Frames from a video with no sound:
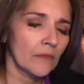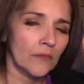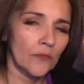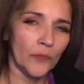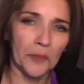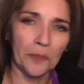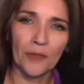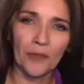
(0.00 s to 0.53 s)

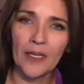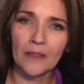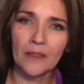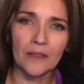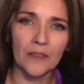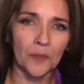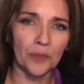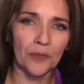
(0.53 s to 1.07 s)

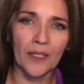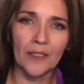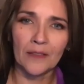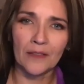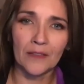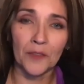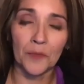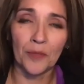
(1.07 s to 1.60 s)
repressed,
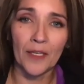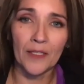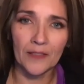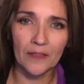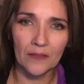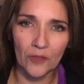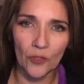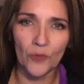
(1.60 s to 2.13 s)
oppressed, suppressed
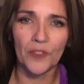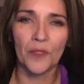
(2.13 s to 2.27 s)
those